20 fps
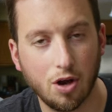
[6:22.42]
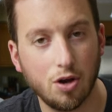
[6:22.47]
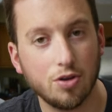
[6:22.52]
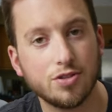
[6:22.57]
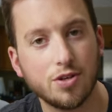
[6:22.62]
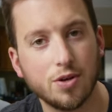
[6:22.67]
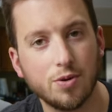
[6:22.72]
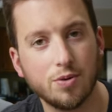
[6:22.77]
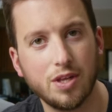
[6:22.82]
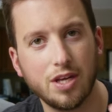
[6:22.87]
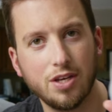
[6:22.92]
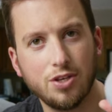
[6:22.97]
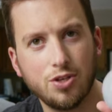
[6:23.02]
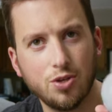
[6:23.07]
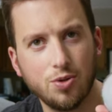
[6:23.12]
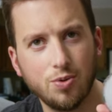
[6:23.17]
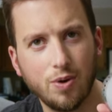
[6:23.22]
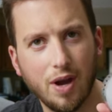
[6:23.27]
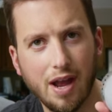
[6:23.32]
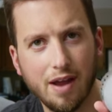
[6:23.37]
Also, they
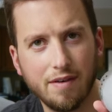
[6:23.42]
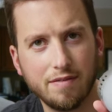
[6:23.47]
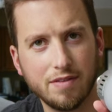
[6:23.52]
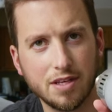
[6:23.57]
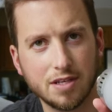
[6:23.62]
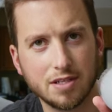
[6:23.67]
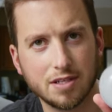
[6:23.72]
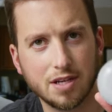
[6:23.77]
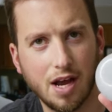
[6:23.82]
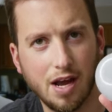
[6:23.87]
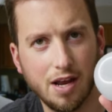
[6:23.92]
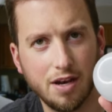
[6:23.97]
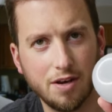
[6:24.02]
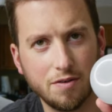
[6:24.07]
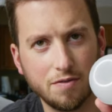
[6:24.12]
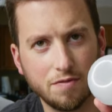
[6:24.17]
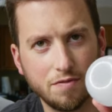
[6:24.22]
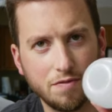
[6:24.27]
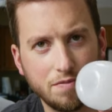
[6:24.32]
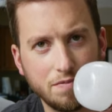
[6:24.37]
do have this kind
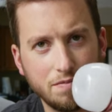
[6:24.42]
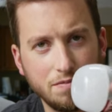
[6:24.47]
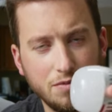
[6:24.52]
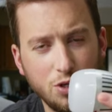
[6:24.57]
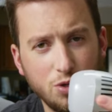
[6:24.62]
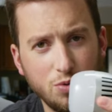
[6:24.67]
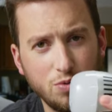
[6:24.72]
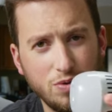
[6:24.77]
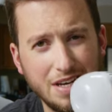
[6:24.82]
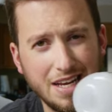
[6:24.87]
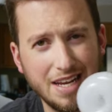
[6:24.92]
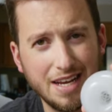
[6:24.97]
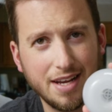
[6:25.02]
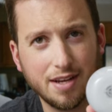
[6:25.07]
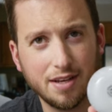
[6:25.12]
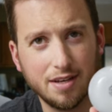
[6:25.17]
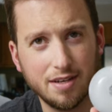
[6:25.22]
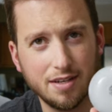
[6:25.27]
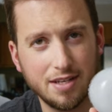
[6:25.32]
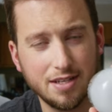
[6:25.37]
of
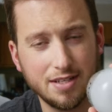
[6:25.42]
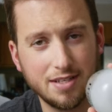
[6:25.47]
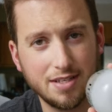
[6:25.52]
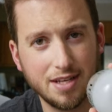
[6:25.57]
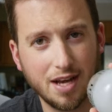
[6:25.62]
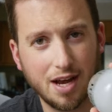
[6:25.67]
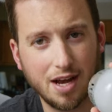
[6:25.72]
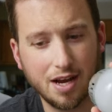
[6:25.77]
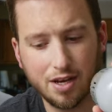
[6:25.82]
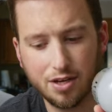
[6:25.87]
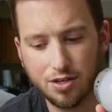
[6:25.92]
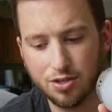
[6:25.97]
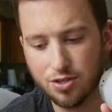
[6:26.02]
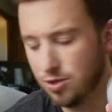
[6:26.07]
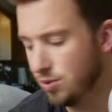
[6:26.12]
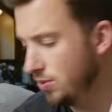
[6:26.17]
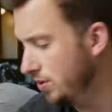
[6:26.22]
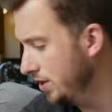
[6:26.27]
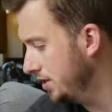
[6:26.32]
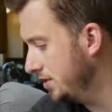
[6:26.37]
unique design
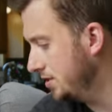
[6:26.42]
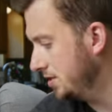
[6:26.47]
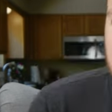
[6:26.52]
to it.